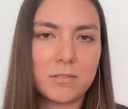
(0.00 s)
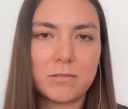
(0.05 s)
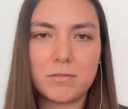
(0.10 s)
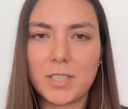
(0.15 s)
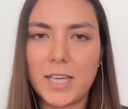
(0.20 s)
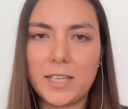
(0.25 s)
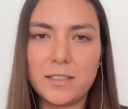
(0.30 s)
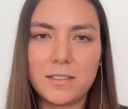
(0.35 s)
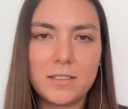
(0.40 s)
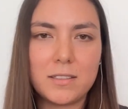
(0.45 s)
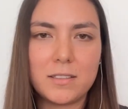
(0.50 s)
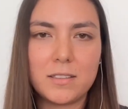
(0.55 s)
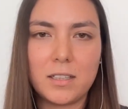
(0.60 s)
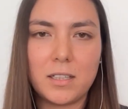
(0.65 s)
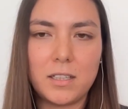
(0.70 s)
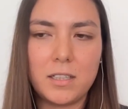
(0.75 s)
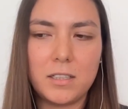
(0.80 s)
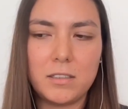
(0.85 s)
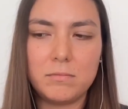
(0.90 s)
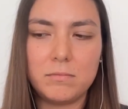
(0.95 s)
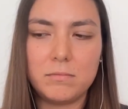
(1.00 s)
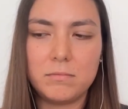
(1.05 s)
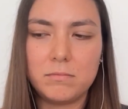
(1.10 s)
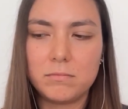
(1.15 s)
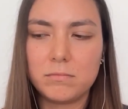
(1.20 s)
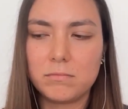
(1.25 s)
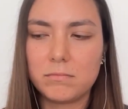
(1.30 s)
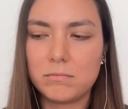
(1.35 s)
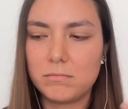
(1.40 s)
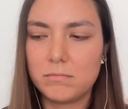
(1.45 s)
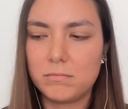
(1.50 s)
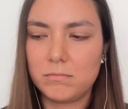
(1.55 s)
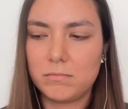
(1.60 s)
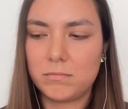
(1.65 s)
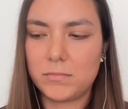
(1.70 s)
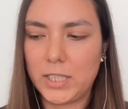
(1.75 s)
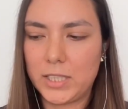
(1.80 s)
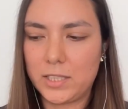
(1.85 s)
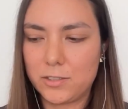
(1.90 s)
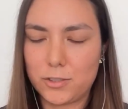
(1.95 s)
get,
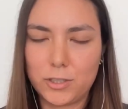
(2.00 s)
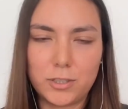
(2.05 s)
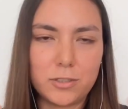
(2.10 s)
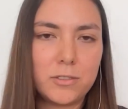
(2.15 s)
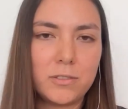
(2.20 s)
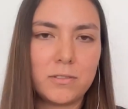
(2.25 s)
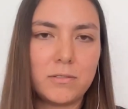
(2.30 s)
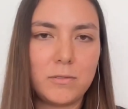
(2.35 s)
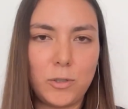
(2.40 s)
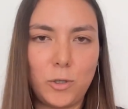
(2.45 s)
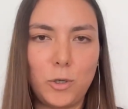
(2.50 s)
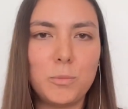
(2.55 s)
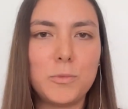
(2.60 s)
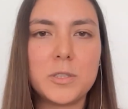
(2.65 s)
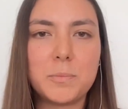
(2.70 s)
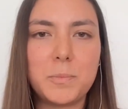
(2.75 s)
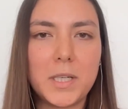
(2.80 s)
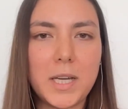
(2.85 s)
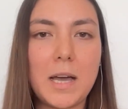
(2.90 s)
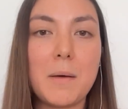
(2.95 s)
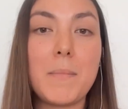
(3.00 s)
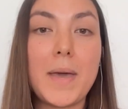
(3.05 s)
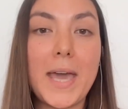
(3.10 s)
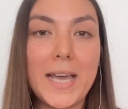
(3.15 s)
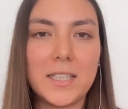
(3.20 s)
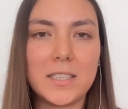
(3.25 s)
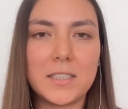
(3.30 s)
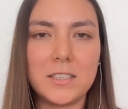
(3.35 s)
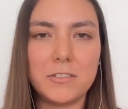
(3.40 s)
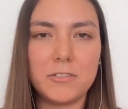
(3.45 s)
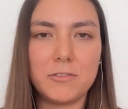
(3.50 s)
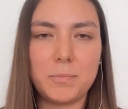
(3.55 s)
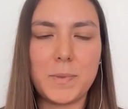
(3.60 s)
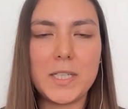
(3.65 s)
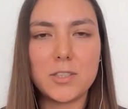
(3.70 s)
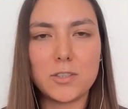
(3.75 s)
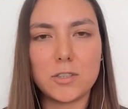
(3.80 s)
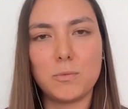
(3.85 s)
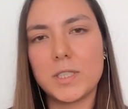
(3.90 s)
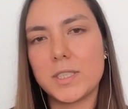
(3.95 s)
like certain hormones become active
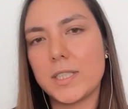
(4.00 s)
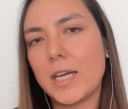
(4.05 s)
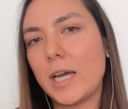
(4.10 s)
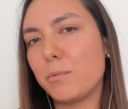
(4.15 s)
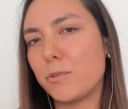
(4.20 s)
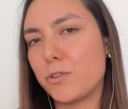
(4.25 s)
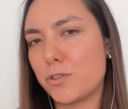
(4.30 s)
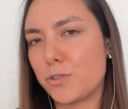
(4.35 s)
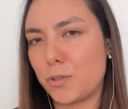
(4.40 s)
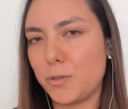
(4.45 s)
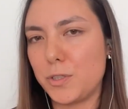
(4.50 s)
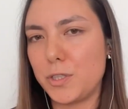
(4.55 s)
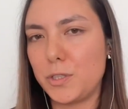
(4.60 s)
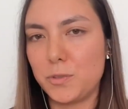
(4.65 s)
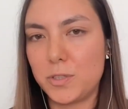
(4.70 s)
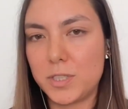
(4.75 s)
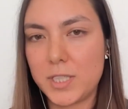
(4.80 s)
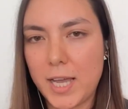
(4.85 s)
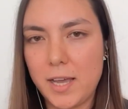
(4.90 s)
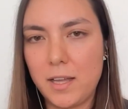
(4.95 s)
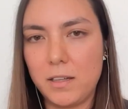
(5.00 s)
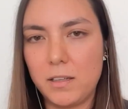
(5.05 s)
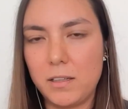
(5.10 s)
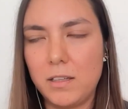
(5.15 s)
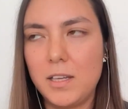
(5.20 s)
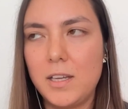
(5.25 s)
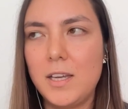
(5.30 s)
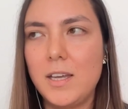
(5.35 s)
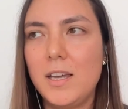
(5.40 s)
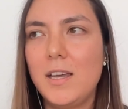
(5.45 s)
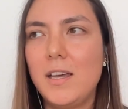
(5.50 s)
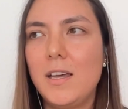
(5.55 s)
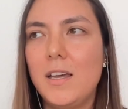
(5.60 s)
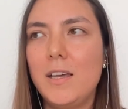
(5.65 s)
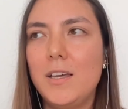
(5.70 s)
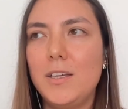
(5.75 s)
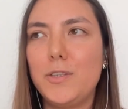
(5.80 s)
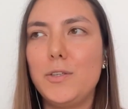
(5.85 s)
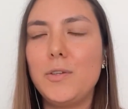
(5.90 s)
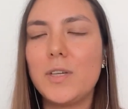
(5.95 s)
based on what type of story you tell,
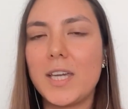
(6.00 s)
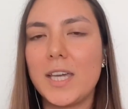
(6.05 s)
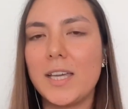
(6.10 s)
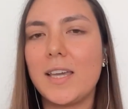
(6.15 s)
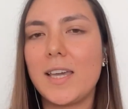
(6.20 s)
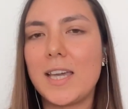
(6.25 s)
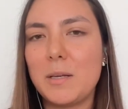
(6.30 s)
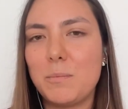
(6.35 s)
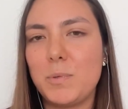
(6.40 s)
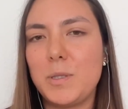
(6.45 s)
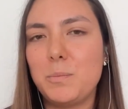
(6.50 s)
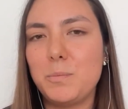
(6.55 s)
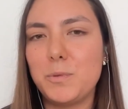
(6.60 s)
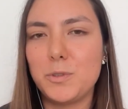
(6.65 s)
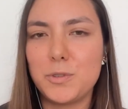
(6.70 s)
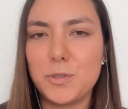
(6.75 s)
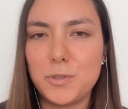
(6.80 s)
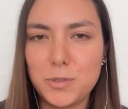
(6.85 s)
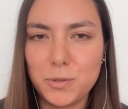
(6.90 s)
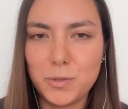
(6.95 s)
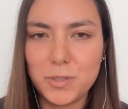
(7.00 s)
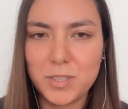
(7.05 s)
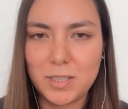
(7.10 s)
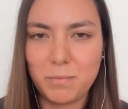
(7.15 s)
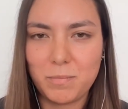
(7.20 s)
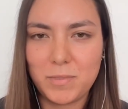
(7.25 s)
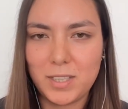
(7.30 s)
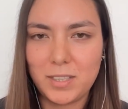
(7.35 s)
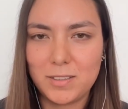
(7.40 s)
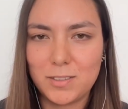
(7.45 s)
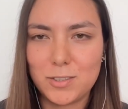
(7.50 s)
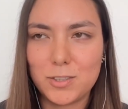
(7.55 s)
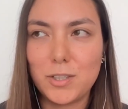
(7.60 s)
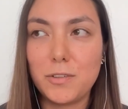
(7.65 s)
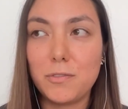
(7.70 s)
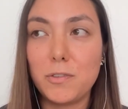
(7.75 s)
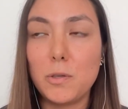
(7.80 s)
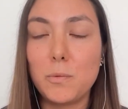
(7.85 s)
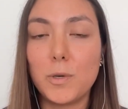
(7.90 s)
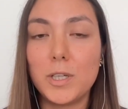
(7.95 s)
you can get people to do something. So
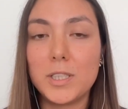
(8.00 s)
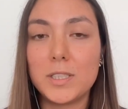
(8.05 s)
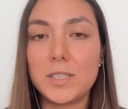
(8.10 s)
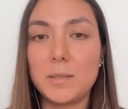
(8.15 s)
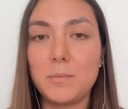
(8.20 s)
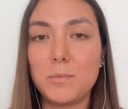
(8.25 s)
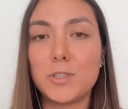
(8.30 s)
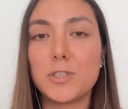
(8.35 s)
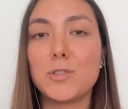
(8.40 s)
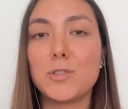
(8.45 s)
if you want them to